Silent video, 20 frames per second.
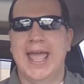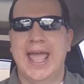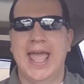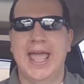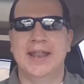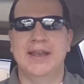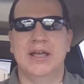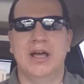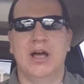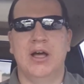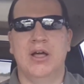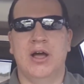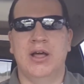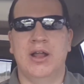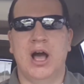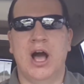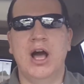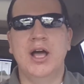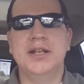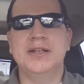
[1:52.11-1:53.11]
And
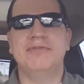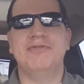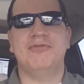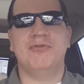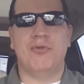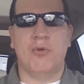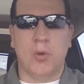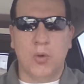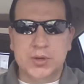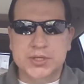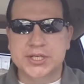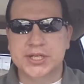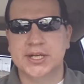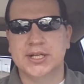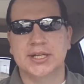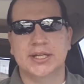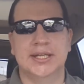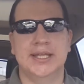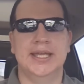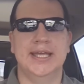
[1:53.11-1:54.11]

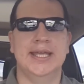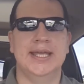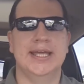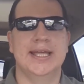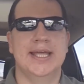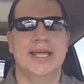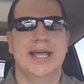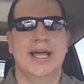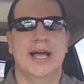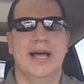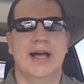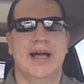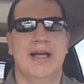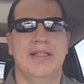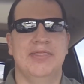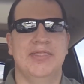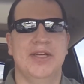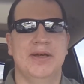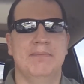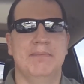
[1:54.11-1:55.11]
unfortunately,
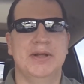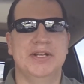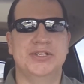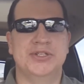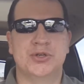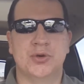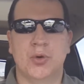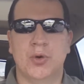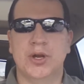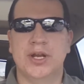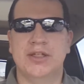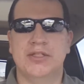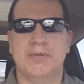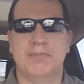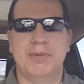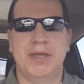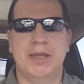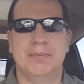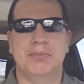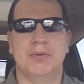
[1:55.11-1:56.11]
the majority of
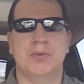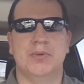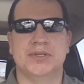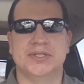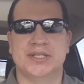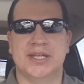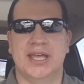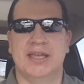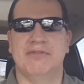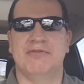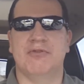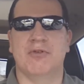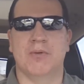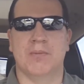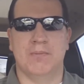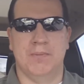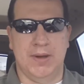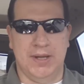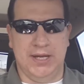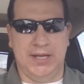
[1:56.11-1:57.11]
the people will say
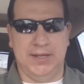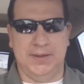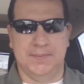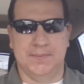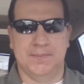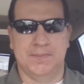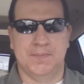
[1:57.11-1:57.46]
for money.